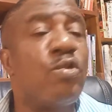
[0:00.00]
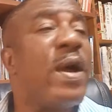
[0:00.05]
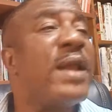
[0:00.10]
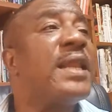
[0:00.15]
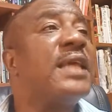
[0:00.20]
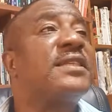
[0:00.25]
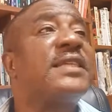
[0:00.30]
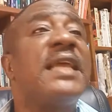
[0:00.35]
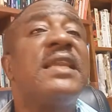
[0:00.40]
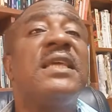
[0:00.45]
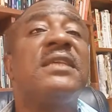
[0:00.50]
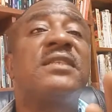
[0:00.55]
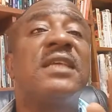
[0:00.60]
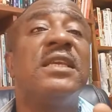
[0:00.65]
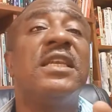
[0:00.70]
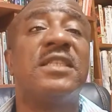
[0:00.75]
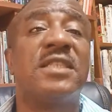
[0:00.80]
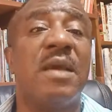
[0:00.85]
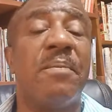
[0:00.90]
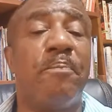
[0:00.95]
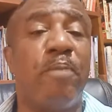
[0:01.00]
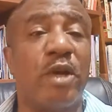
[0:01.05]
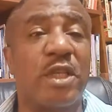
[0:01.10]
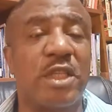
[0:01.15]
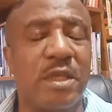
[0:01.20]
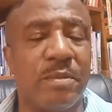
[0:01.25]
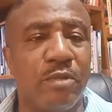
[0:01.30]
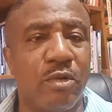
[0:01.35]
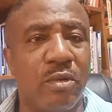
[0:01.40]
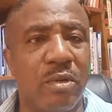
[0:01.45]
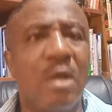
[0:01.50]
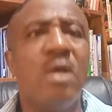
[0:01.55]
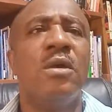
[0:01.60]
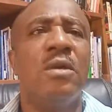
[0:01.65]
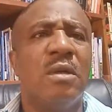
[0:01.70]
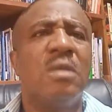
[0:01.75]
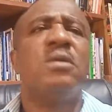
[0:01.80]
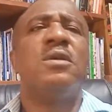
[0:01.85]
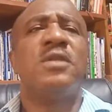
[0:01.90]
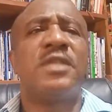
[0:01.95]
When they say this thing is impossible,
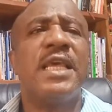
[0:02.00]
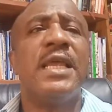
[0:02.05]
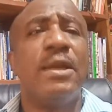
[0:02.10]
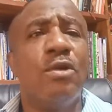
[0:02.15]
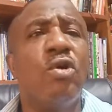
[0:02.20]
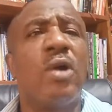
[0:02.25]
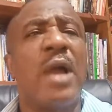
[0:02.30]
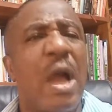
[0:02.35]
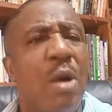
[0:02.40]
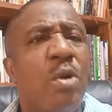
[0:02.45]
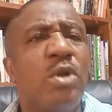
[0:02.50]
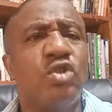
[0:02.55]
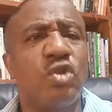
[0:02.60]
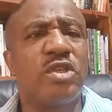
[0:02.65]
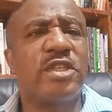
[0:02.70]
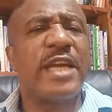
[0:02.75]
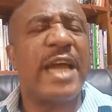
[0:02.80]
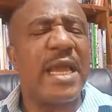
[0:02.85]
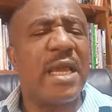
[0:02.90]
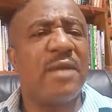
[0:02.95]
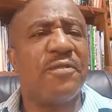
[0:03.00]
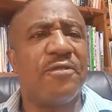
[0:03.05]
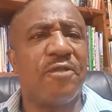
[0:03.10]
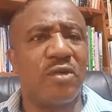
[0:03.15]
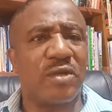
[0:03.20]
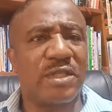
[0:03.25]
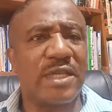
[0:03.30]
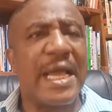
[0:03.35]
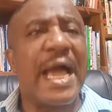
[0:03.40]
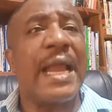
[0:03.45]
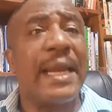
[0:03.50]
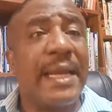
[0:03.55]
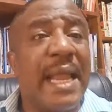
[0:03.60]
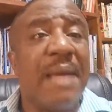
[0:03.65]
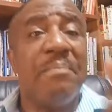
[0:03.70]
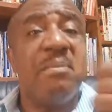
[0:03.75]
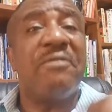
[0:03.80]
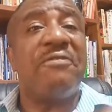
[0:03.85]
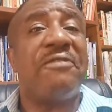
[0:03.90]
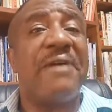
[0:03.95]
say, look, I want to try it first and
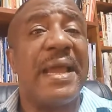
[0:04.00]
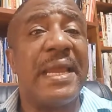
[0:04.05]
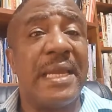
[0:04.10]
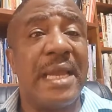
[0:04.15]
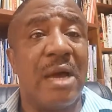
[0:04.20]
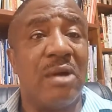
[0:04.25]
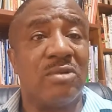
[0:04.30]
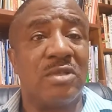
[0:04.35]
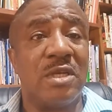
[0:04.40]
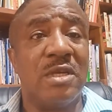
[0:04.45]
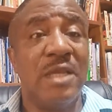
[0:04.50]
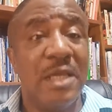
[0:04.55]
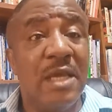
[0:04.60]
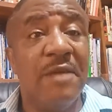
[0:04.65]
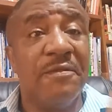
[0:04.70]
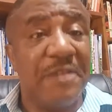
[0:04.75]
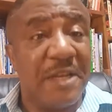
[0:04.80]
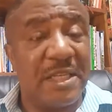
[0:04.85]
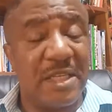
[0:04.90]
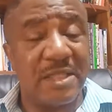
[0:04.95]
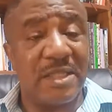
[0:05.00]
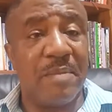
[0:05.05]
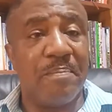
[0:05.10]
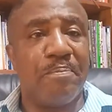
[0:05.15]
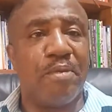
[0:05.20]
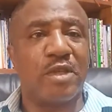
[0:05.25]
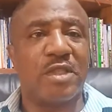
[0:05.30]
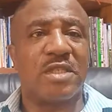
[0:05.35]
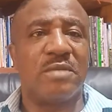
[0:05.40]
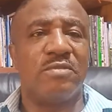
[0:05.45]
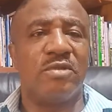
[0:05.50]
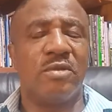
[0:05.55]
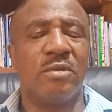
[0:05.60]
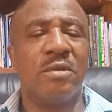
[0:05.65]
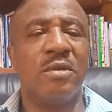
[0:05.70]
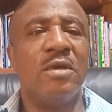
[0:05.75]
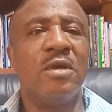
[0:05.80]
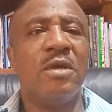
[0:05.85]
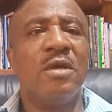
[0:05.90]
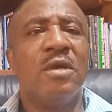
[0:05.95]
let me find out if it is
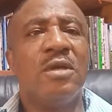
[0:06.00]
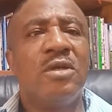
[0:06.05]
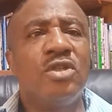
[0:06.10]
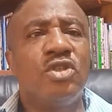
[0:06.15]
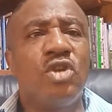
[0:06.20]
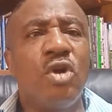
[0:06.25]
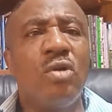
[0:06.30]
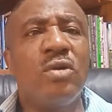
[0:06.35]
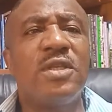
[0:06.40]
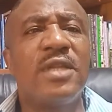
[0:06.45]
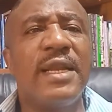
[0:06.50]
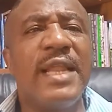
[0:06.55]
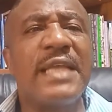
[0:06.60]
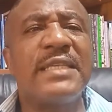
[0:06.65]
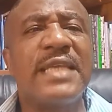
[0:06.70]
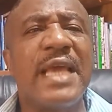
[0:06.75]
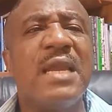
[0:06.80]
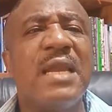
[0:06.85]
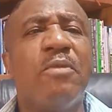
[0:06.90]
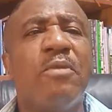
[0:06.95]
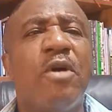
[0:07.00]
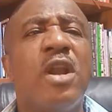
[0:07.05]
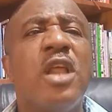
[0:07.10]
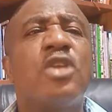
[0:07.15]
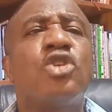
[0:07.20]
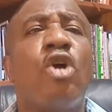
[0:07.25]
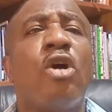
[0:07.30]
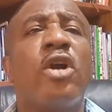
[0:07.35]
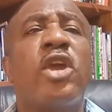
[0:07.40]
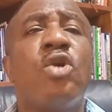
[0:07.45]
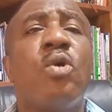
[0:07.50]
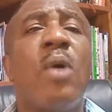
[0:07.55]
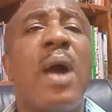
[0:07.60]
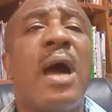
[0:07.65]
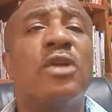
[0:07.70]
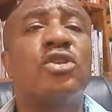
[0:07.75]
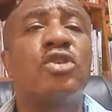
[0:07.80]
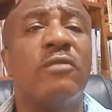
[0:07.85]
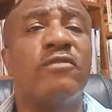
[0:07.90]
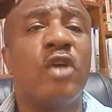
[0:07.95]
impossible. Don't let anybody talk you
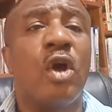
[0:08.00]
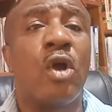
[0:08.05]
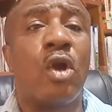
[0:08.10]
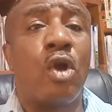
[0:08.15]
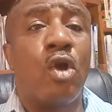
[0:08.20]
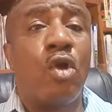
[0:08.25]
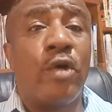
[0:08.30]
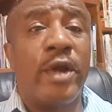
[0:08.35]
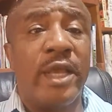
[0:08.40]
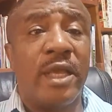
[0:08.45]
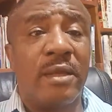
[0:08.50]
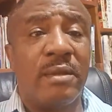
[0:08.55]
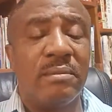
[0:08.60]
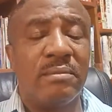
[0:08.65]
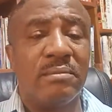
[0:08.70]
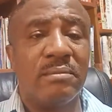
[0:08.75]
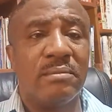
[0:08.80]
out of your glory.